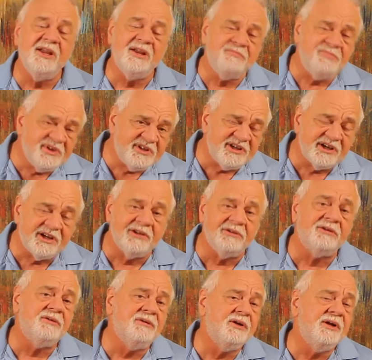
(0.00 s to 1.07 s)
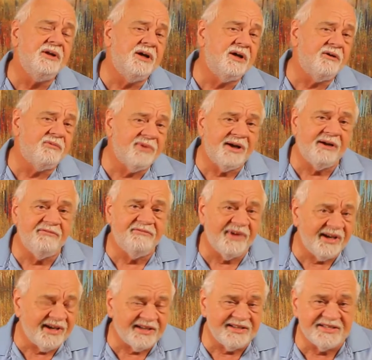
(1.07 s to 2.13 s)
in particular around
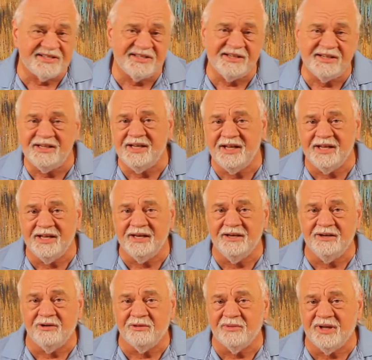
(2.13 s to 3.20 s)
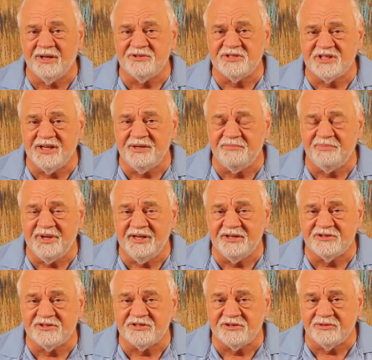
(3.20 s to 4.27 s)
Vatican City and around St.
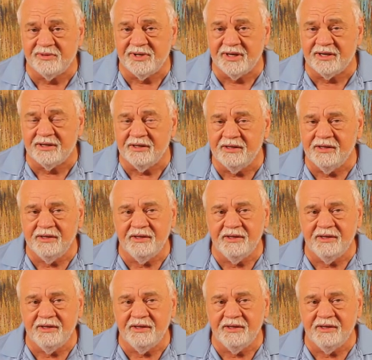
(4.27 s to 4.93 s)
Peter's Square.